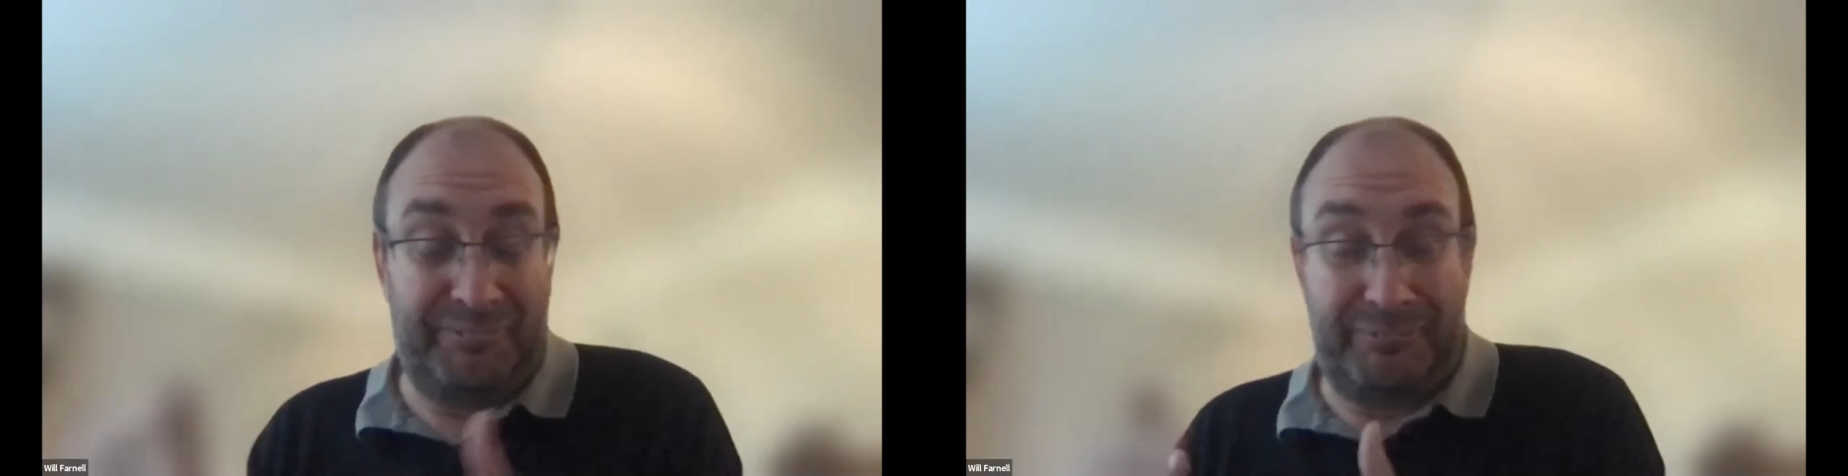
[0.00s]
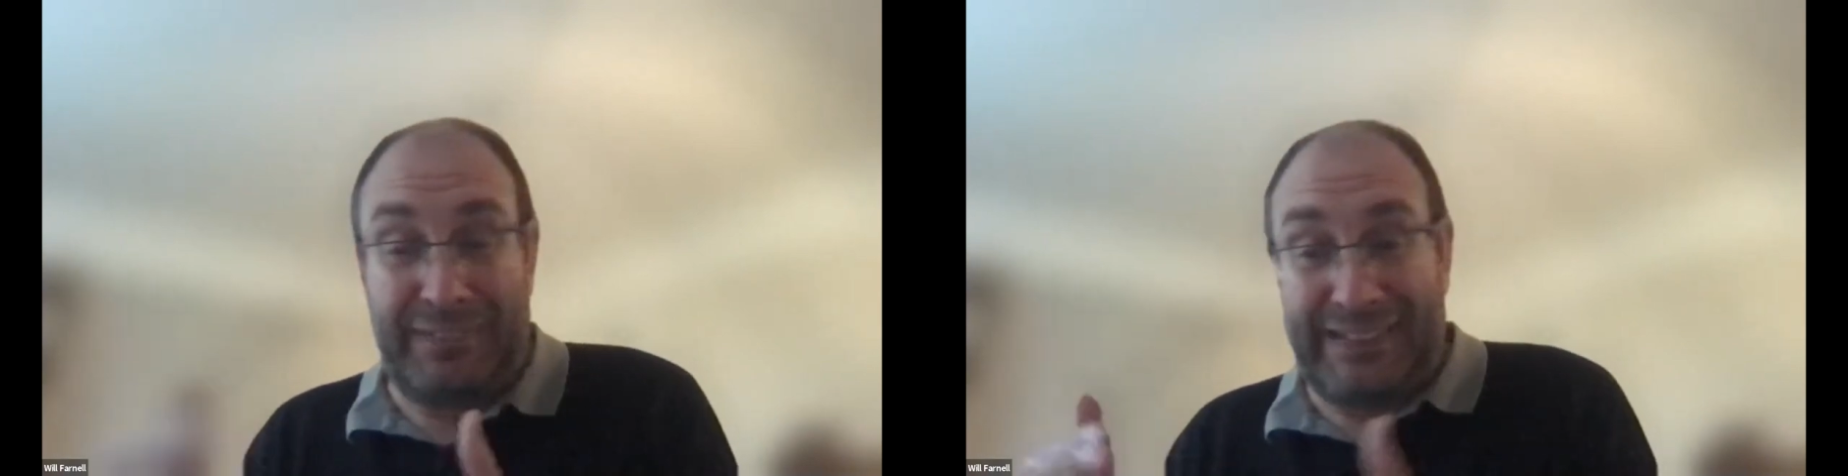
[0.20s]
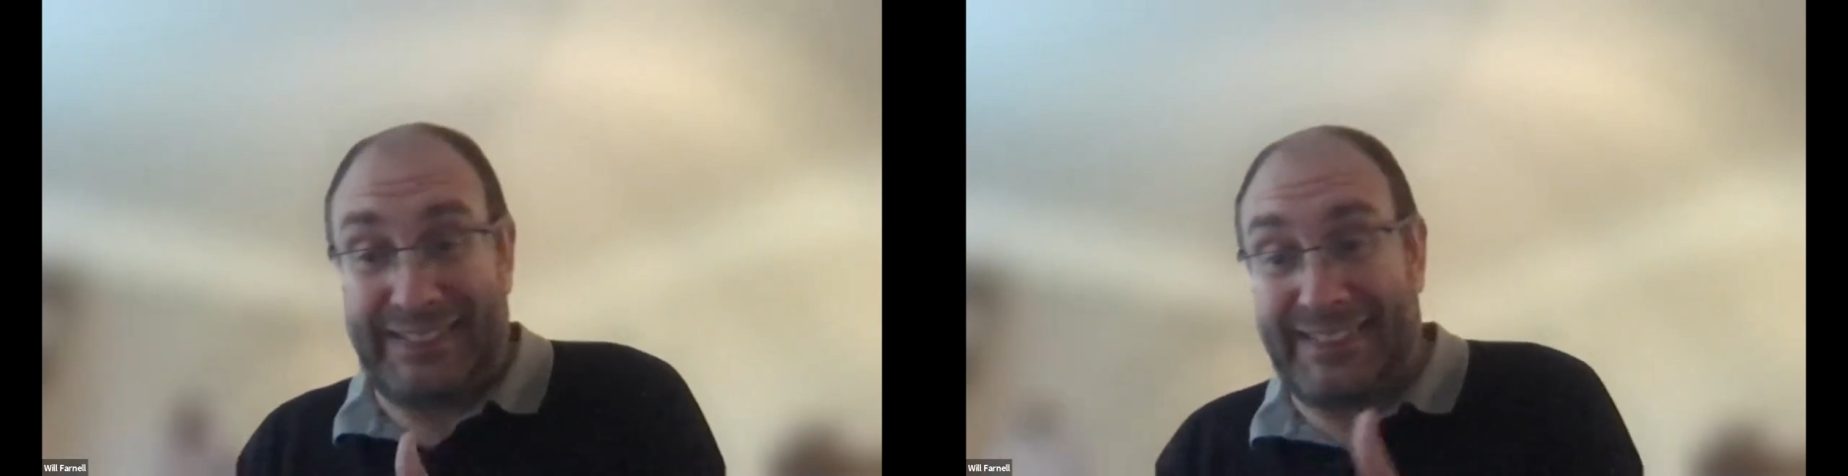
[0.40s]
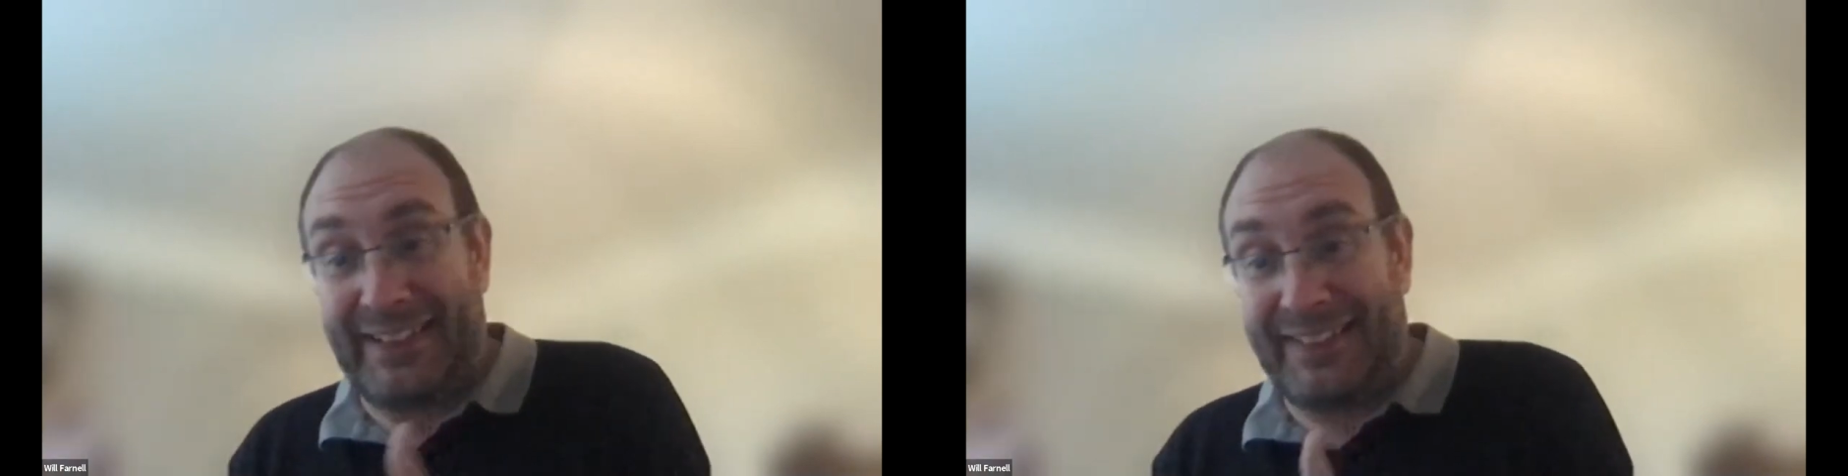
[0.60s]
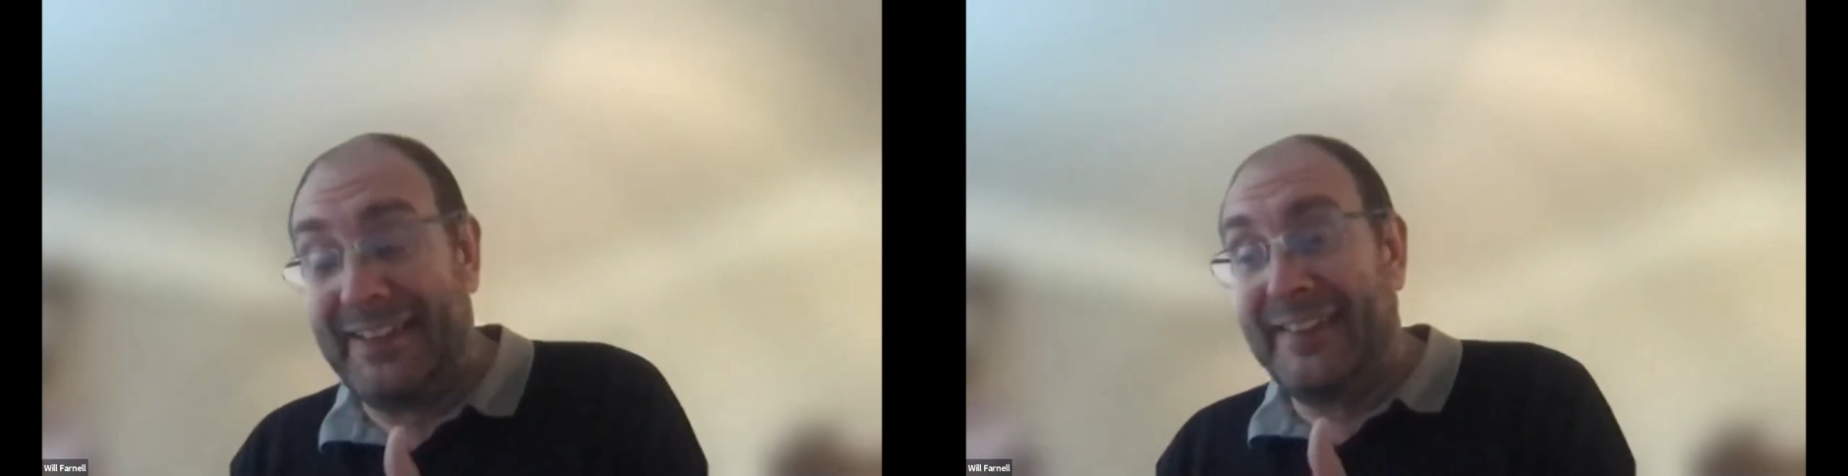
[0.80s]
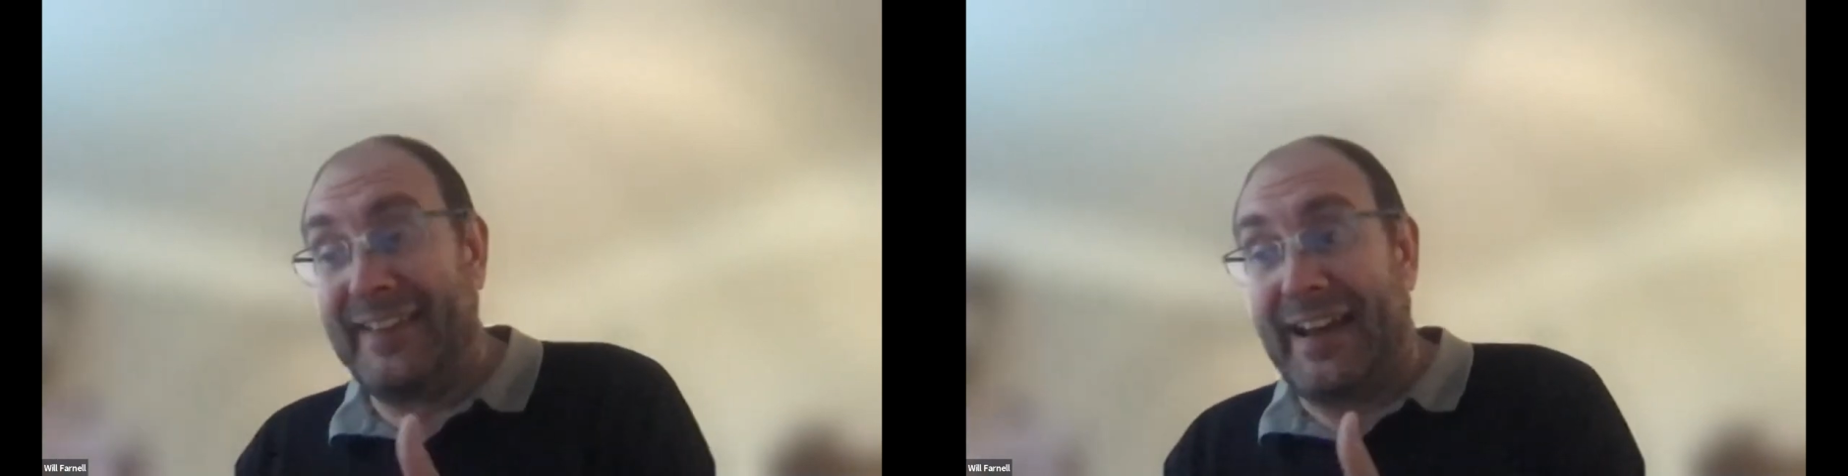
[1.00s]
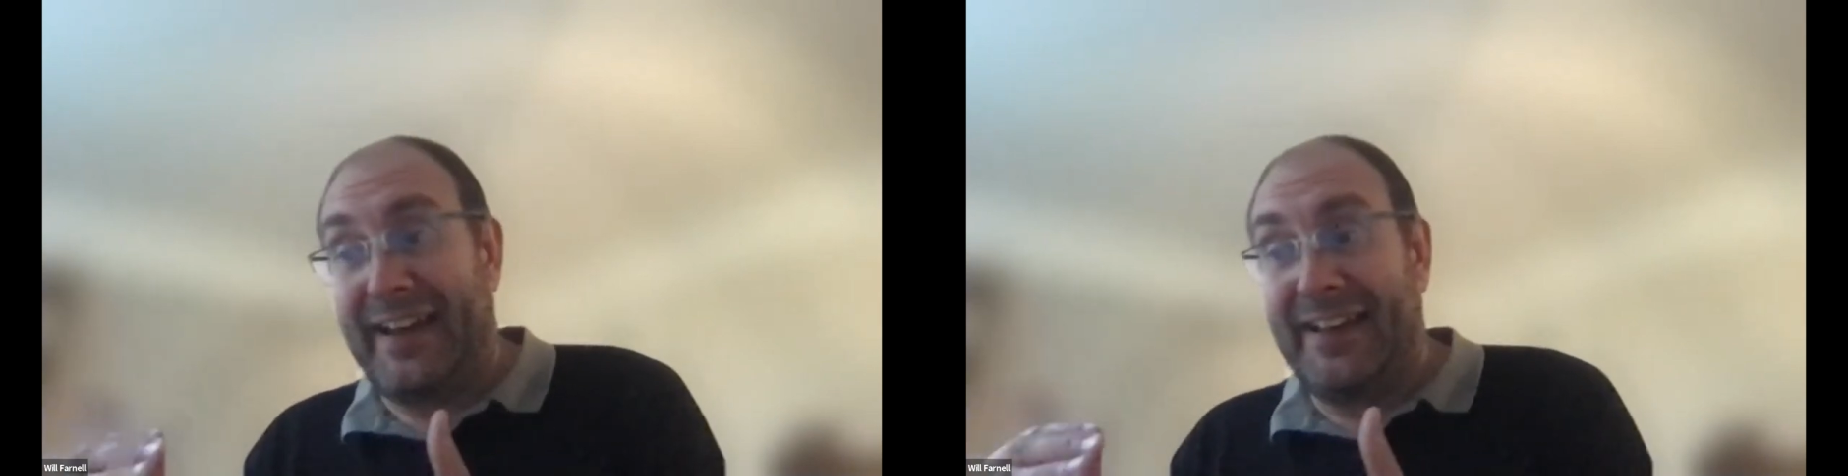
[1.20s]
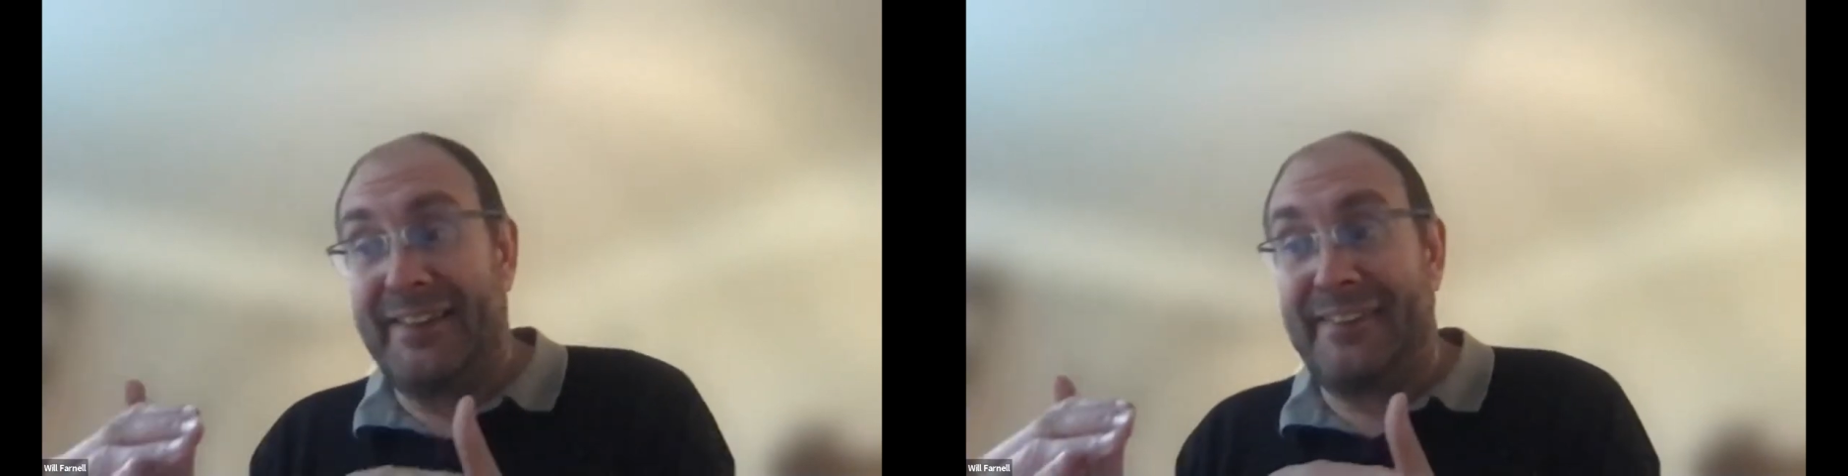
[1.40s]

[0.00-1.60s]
make that